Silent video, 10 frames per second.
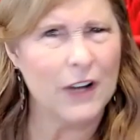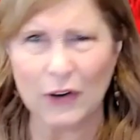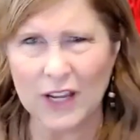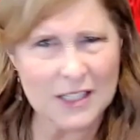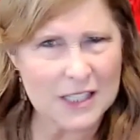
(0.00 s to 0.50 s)

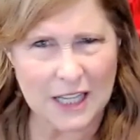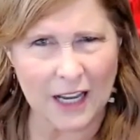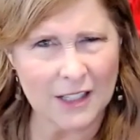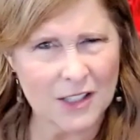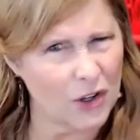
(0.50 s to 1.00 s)
various
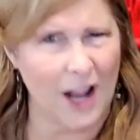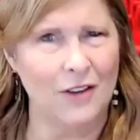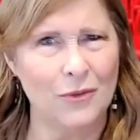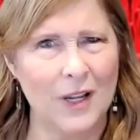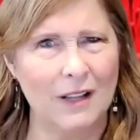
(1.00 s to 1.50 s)
things are
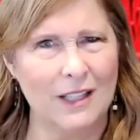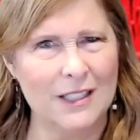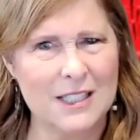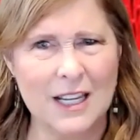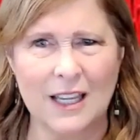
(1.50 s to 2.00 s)

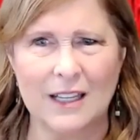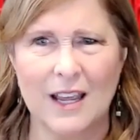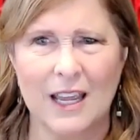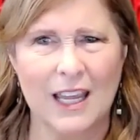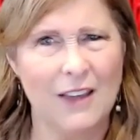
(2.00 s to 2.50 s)
unrealistic
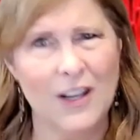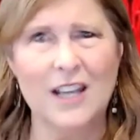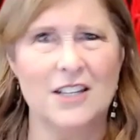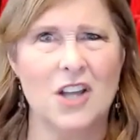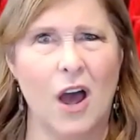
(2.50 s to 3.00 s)
and even
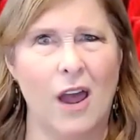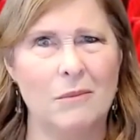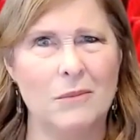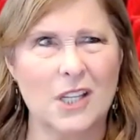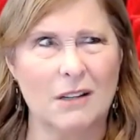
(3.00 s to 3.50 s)
at
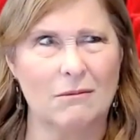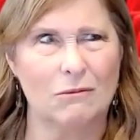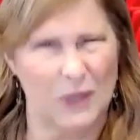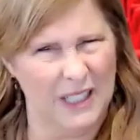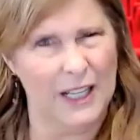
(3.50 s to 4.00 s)
times
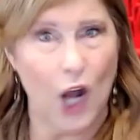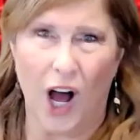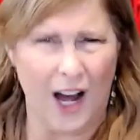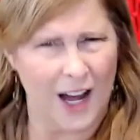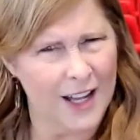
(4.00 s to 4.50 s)
really
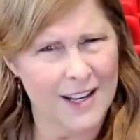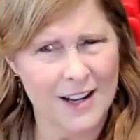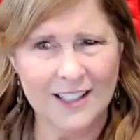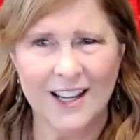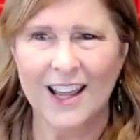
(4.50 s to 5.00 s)
odd.
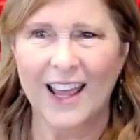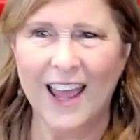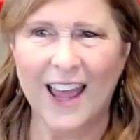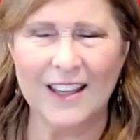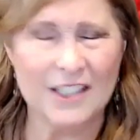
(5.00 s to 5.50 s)

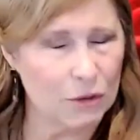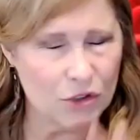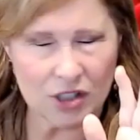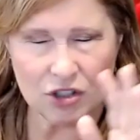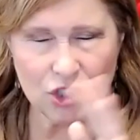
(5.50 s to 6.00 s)
So
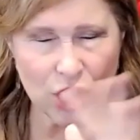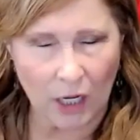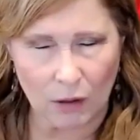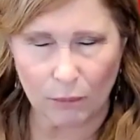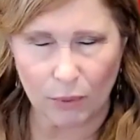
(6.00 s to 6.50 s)
just
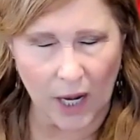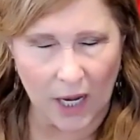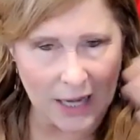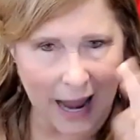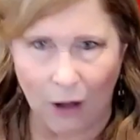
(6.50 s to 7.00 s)
check your
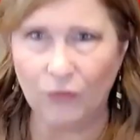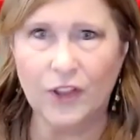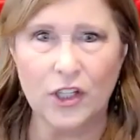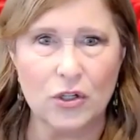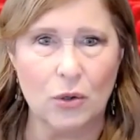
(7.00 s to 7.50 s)
brain
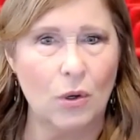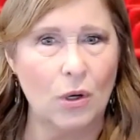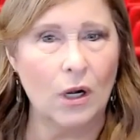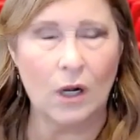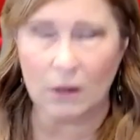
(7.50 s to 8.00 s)
out the
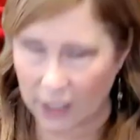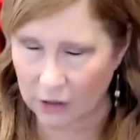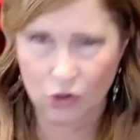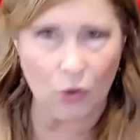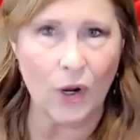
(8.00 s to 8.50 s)
door,
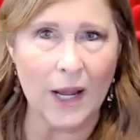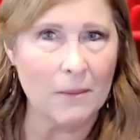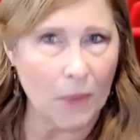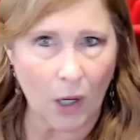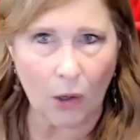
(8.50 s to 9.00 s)

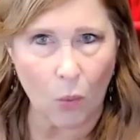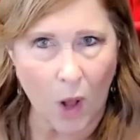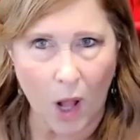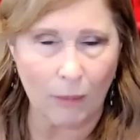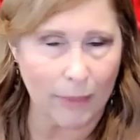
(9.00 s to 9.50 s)
enjoy Mark
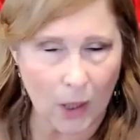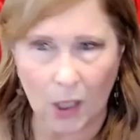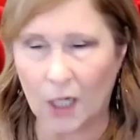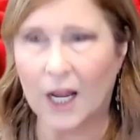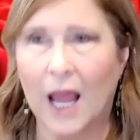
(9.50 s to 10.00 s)

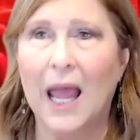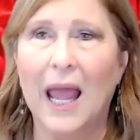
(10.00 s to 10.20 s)
Wahlberg,